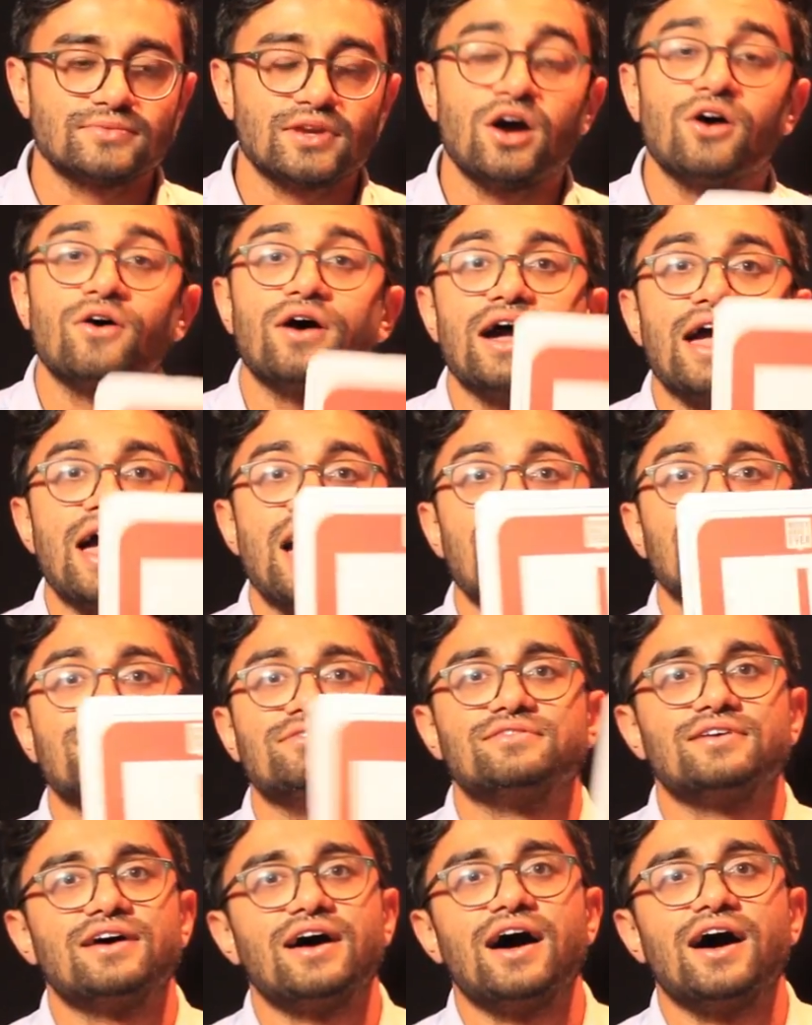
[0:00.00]
Oh, I have.
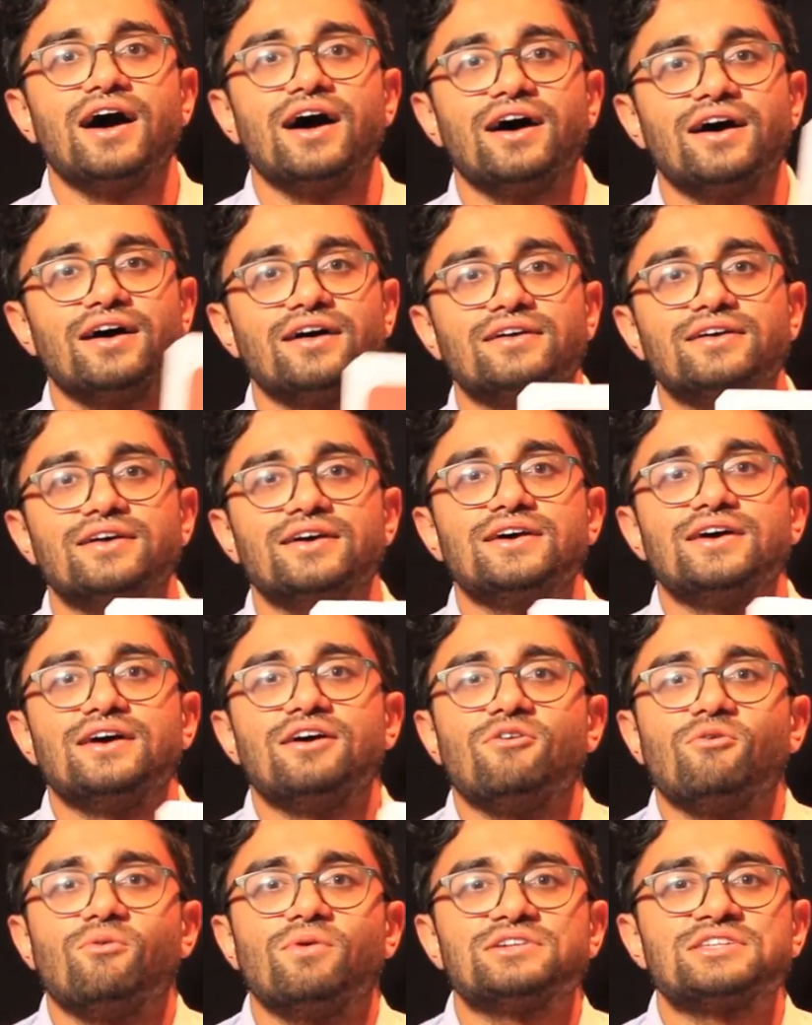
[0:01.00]

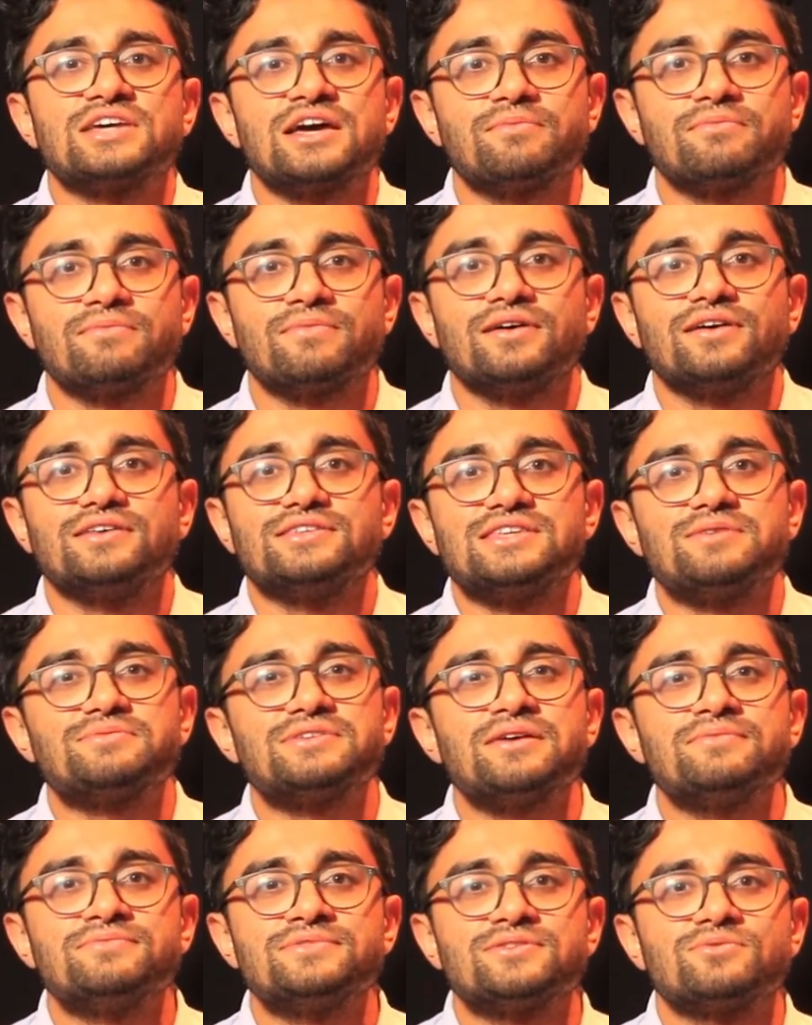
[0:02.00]
One time,
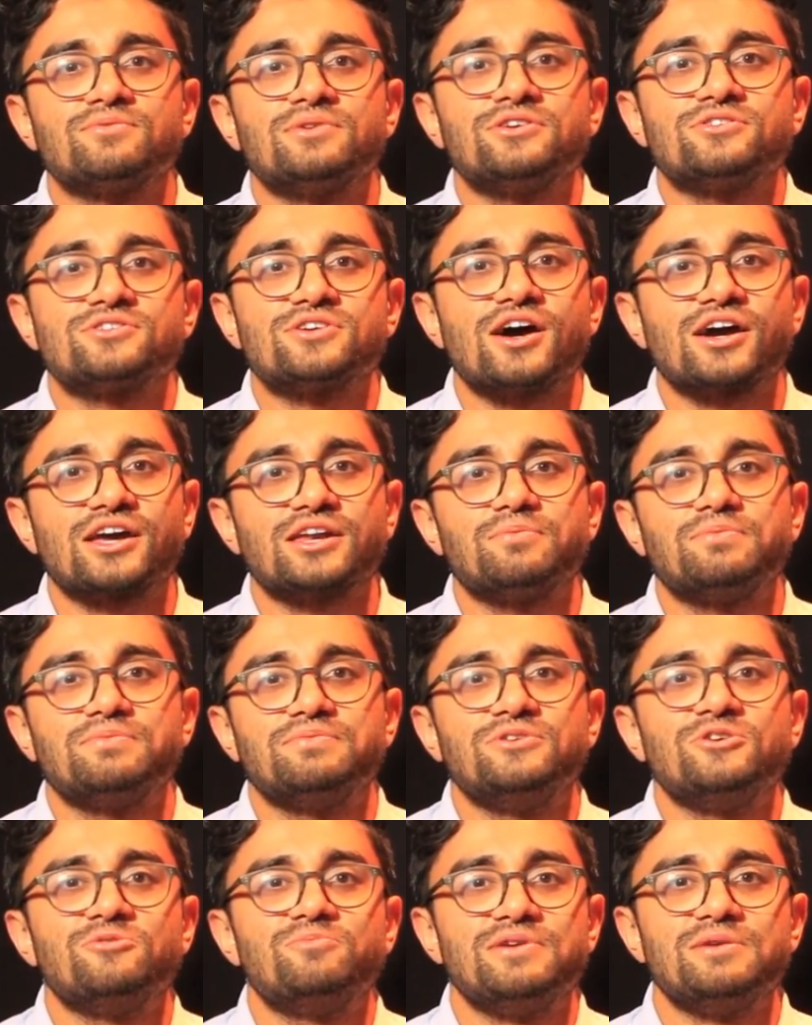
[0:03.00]
sometimes when you're talking
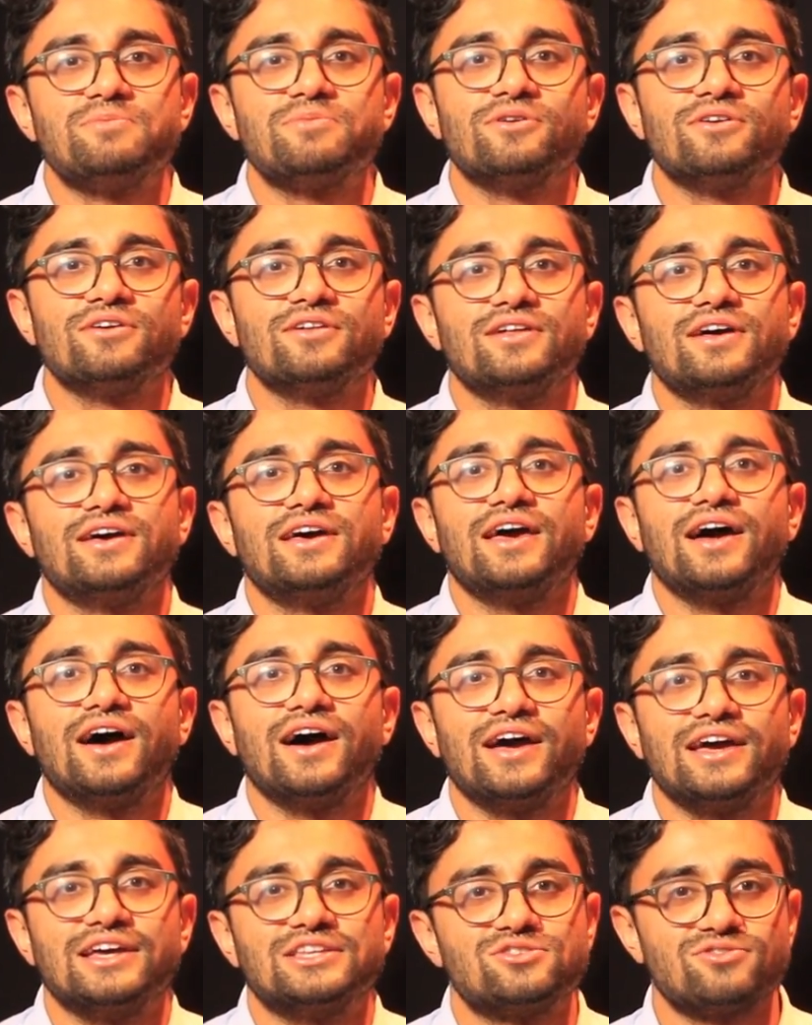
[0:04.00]
to new people,
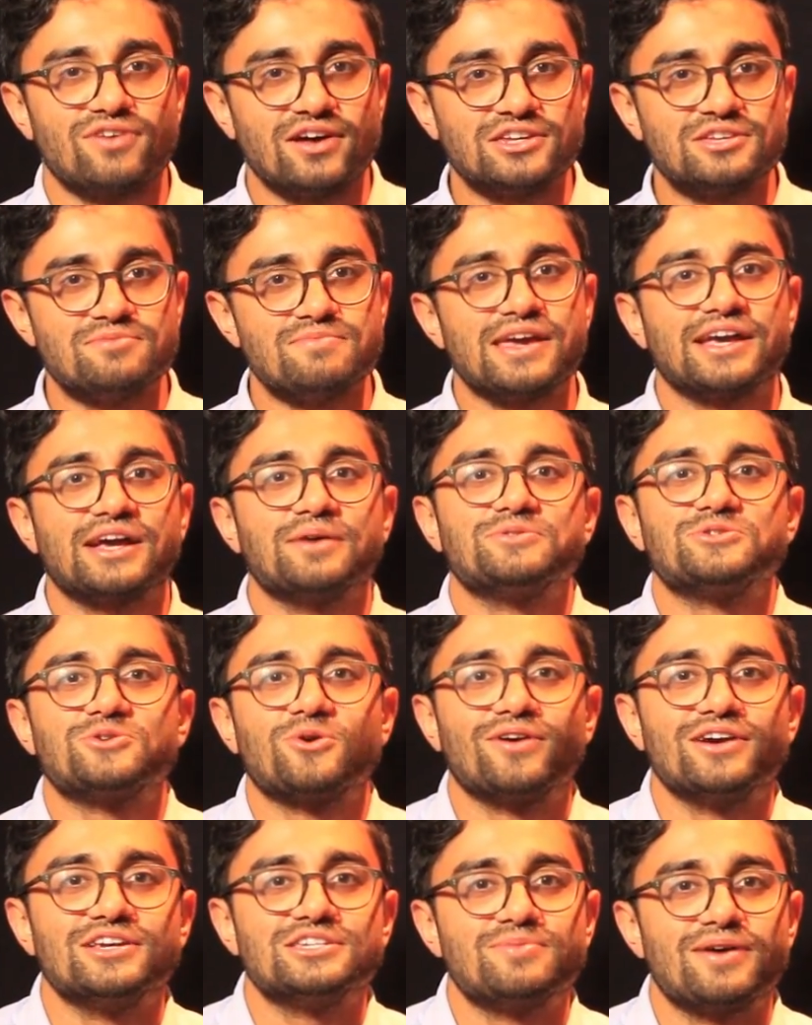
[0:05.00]
it's fun to make up
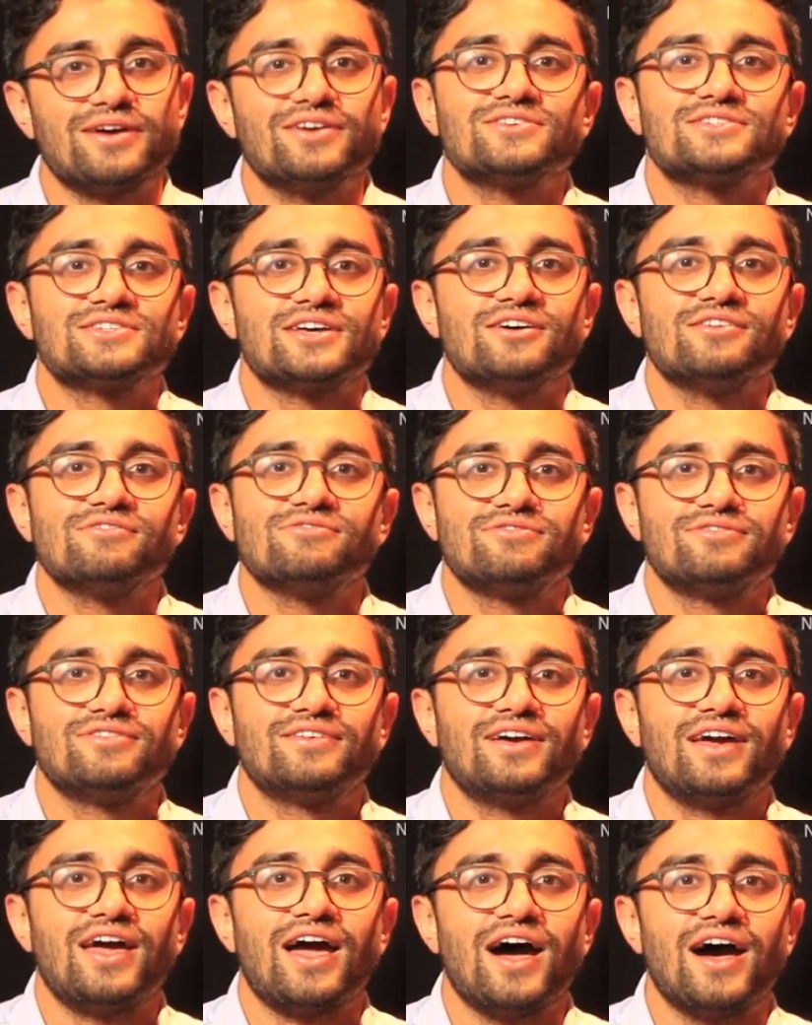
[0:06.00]
stories about yourself
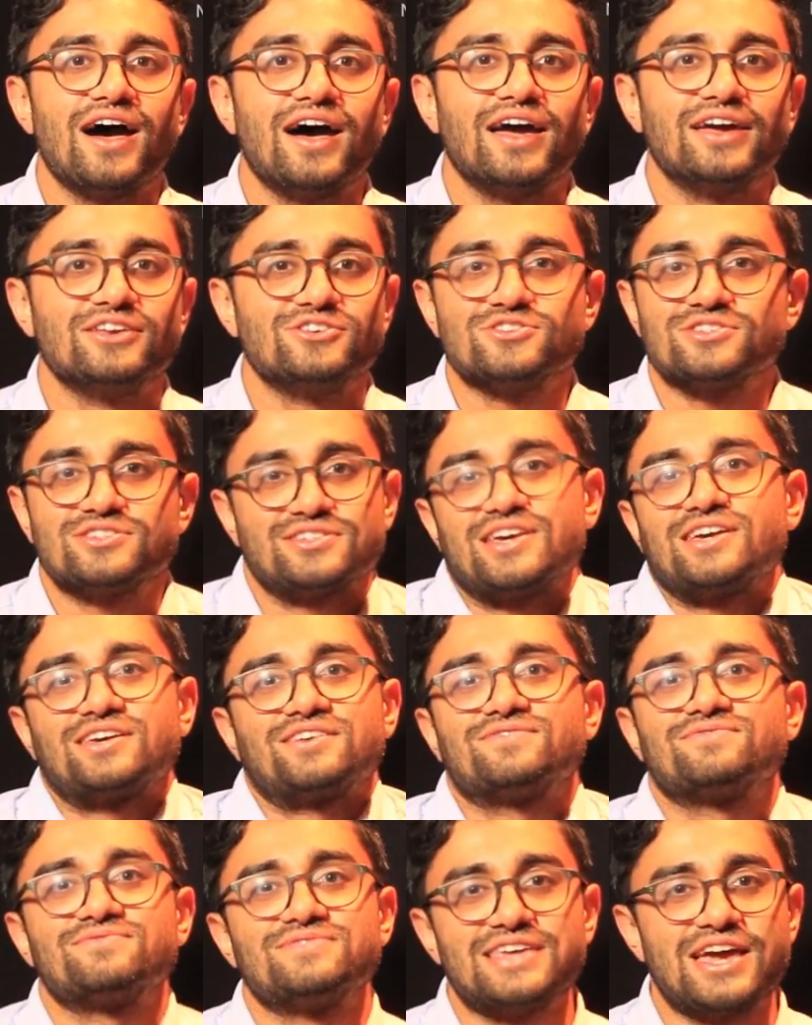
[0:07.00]
and just
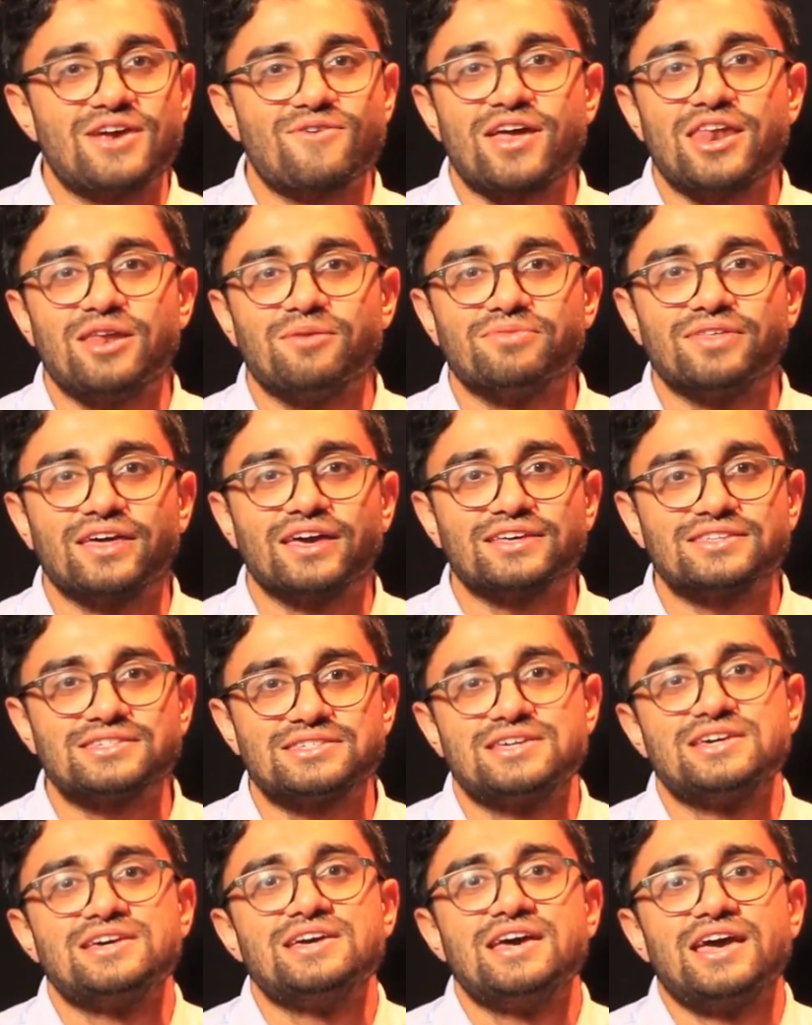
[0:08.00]
like say random things.